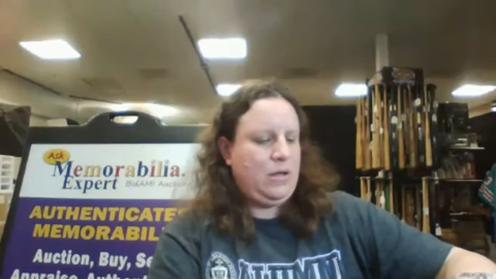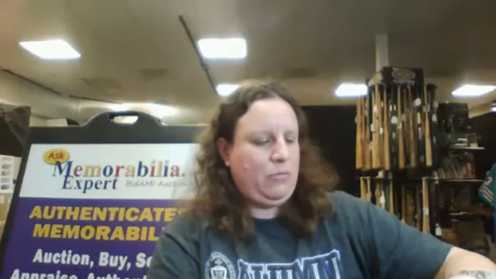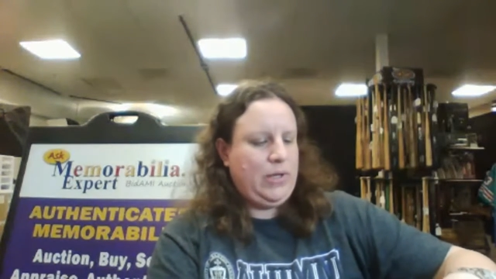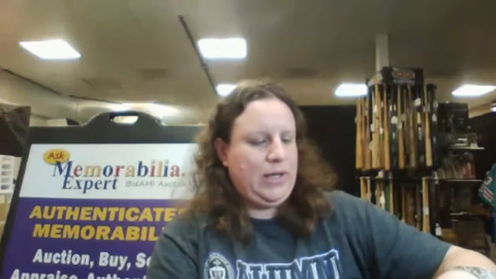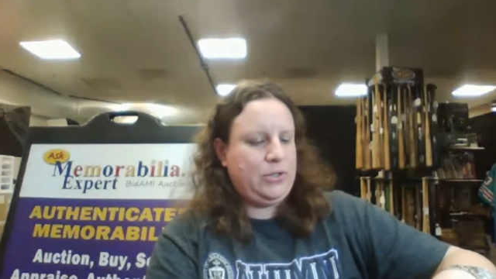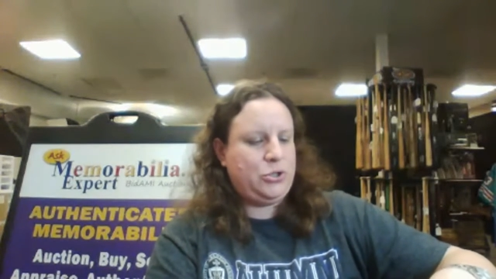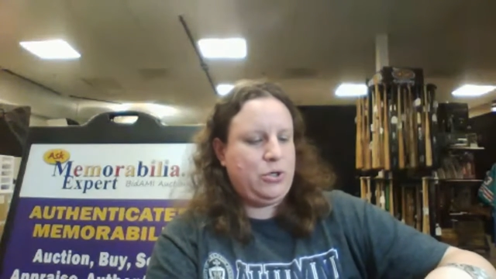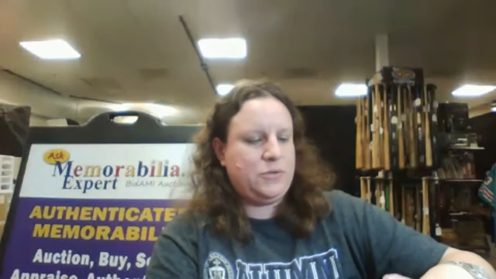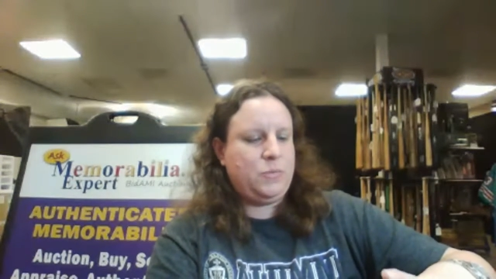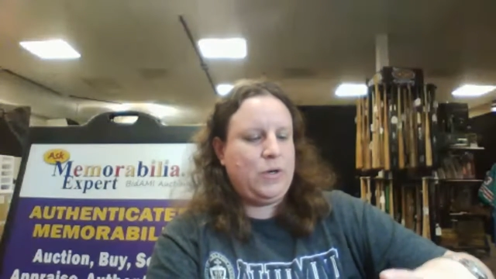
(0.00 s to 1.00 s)
We got
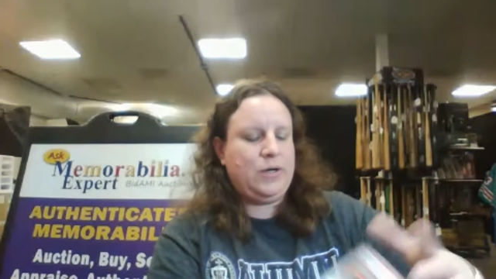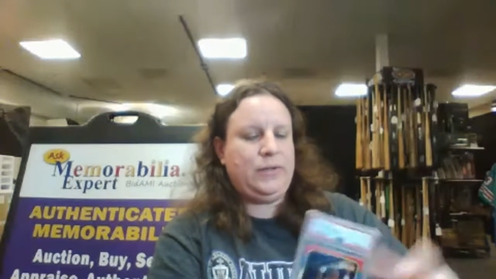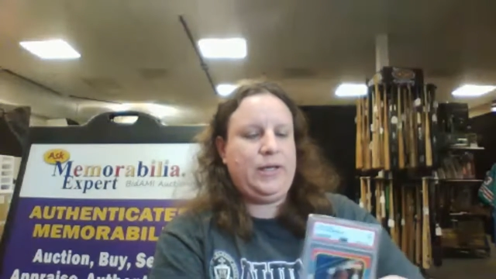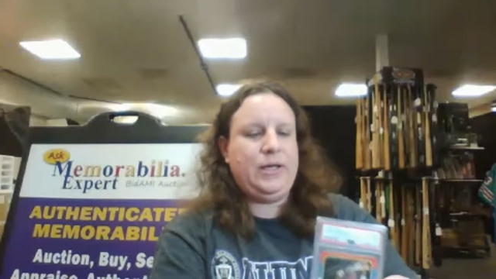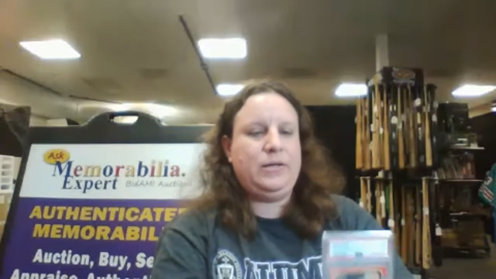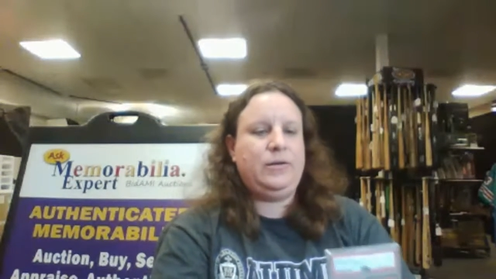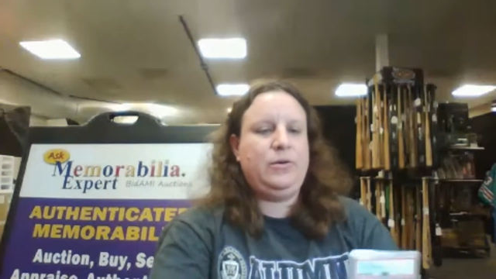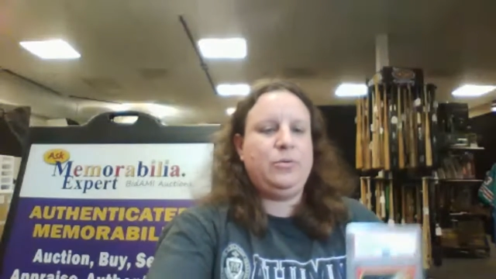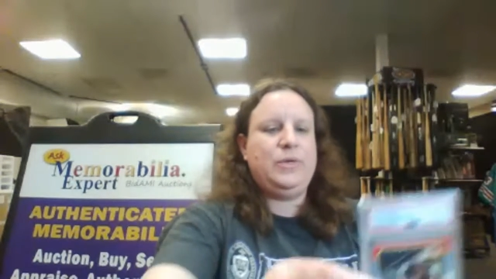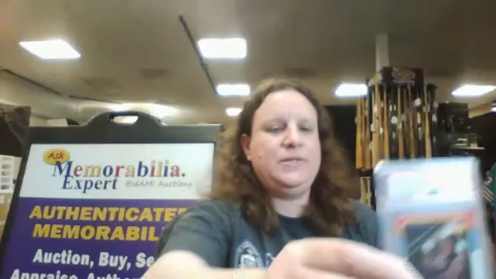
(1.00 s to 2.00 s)
Charles Barkley,
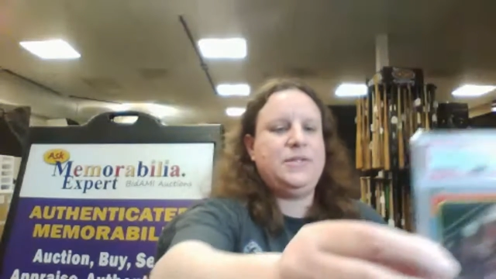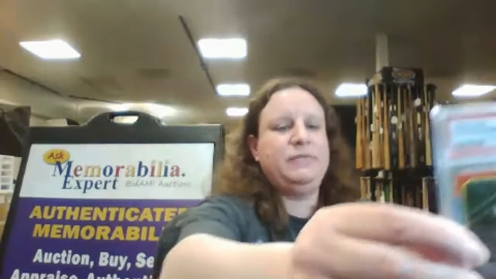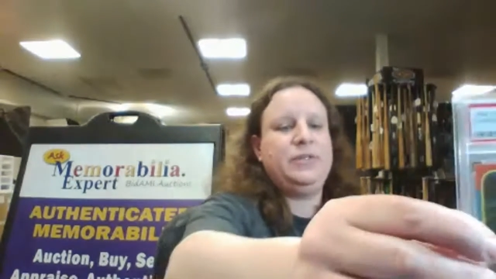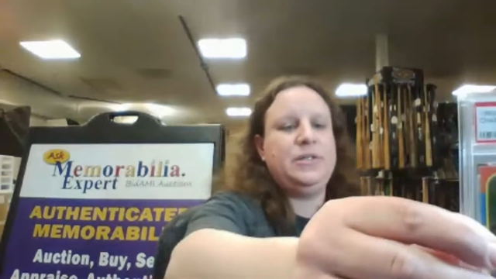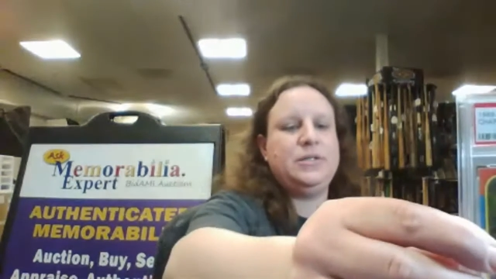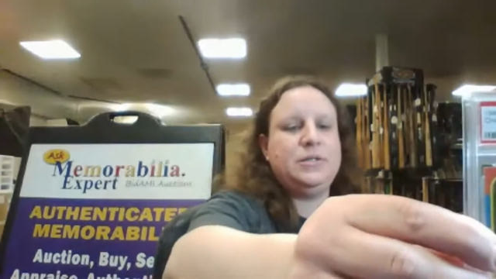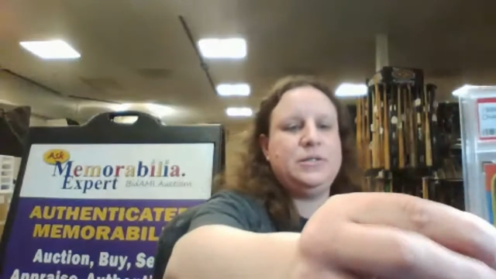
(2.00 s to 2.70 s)
near mint 7,